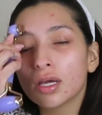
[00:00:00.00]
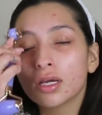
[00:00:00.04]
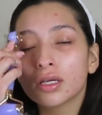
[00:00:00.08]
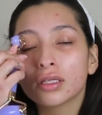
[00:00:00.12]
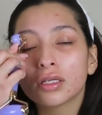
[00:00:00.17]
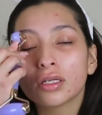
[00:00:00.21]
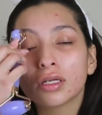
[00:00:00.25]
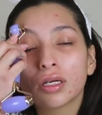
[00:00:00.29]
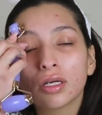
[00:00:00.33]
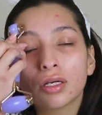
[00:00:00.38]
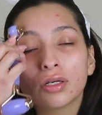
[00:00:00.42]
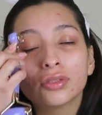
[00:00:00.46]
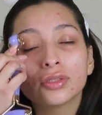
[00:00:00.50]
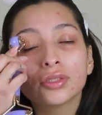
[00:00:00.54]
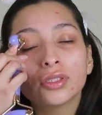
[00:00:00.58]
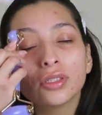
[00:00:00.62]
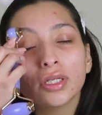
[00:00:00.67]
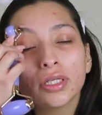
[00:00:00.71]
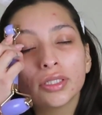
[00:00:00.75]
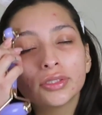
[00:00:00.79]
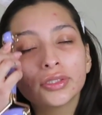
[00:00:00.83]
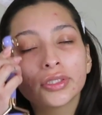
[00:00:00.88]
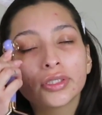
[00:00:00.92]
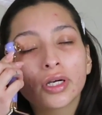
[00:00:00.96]
And then I also
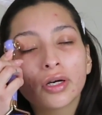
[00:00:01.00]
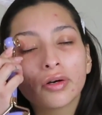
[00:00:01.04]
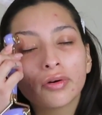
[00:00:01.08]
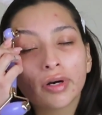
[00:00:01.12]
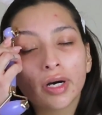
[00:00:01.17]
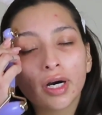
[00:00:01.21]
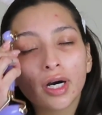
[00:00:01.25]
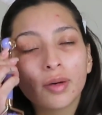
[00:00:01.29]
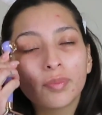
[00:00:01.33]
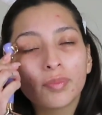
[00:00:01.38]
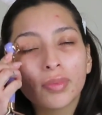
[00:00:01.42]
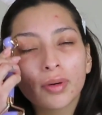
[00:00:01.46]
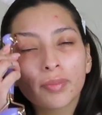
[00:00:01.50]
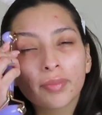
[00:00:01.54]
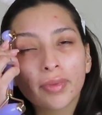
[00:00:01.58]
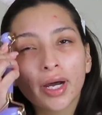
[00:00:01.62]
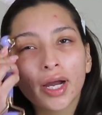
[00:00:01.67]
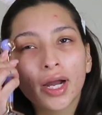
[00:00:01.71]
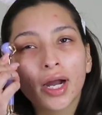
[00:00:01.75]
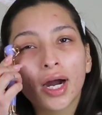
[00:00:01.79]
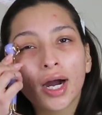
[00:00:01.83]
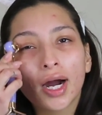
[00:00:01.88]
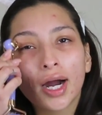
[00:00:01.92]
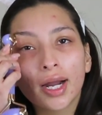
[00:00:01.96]
like to go up on
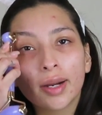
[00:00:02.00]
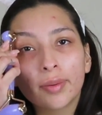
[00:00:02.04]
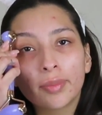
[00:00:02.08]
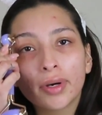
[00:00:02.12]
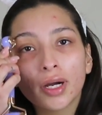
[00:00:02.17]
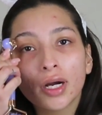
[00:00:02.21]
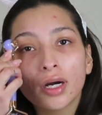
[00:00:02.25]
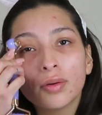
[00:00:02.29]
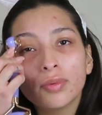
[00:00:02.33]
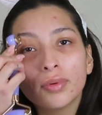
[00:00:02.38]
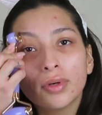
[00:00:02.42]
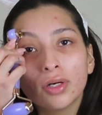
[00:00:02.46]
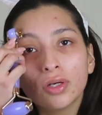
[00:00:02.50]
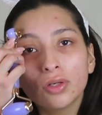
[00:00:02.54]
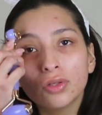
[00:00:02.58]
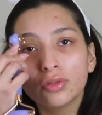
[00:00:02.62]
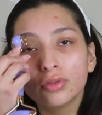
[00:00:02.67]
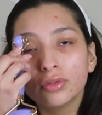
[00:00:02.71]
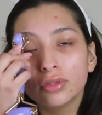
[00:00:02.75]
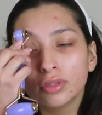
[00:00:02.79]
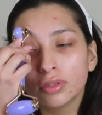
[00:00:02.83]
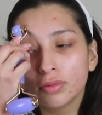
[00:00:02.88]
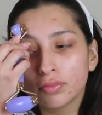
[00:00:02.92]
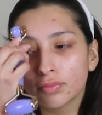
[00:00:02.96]
my eyebrow
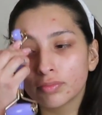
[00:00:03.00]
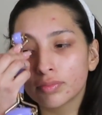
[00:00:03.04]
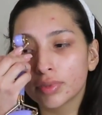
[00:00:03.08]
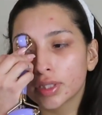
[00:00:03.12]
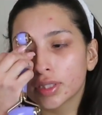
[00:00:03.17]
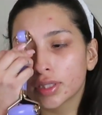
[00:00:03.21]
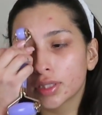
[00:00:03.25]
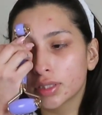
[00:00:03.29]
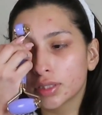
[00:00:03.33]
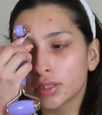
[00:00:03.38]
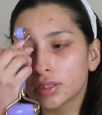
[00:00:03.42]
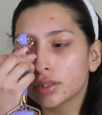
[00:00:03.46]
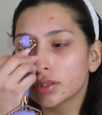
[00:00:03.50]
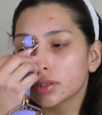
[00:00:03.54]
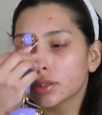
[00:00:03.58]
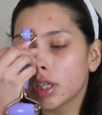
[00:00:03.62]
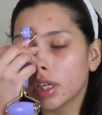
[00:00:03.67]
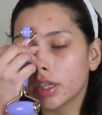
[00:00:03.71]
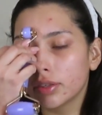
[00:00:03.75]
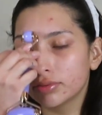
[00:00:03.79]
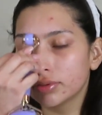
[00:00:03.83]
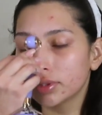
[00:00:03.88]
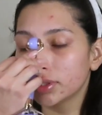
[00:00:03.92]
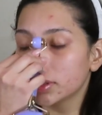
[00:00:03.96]
bone because
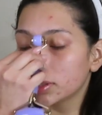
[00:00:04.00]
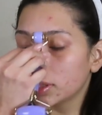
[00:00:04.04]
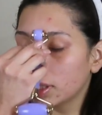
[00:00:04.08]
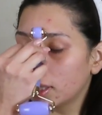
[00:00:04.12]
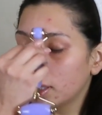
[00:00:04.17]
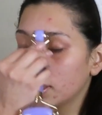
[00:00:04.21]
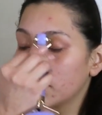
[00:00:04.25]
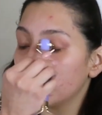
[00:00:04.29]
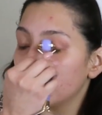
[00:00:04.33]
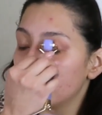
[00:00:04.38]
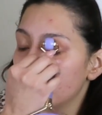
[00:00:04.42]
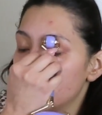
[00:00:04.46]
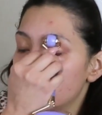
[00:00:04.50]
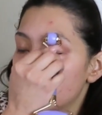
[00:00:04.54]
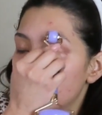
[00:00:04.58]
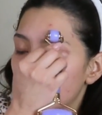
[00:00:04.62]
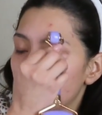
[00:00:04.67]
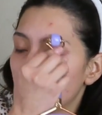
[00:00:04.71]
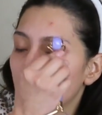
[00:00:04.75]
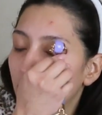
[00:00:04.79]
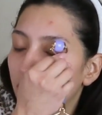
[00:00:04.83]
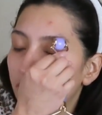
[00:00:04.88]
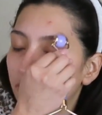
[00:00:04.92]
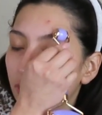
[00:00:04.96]
oftentimes
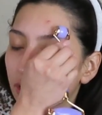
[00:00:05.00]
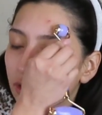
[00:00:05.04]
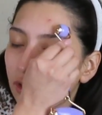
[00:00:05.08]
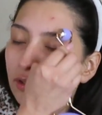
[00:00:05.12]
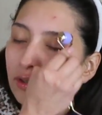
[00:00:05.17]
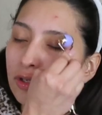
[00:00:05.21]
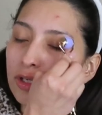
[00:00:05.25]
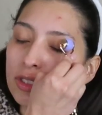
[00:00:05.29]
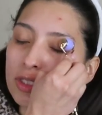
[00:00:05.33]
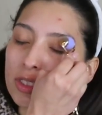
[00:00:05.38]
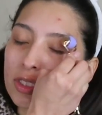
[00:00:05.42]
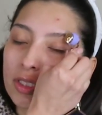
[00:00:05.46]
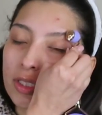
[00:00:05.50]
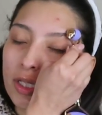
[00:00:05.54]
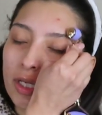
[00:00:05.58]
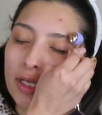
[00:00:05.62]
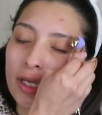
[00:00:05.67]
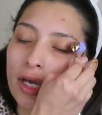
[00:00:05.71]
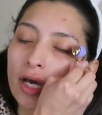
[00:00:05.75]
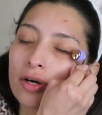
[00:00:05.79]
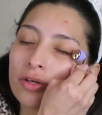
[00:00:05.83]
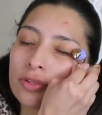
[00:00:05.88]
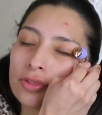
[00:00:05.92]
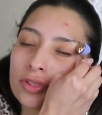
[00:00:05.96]
if you notice in
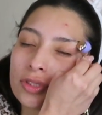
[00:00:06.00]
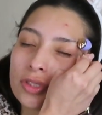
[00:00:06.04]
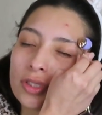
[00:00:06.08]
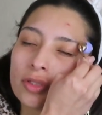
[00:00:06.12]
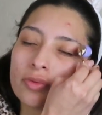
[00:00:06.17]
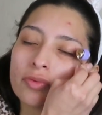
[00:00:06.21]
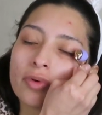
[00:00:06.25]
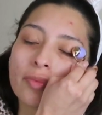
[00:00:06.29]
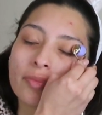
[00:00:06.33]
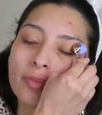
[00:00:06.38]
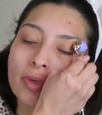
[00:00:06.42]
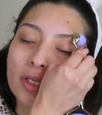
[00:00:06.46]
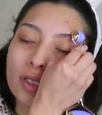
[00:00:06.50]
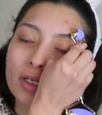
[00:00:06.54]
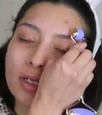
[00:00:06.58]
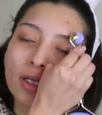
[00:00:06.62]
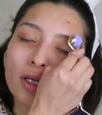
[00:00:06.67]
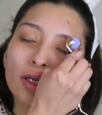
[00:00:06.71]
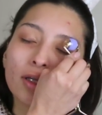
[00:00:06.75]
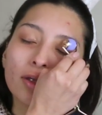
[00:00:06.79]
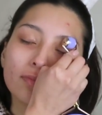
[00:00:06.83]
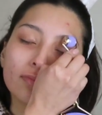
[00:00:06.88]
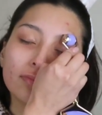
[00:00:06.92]
like elderly women,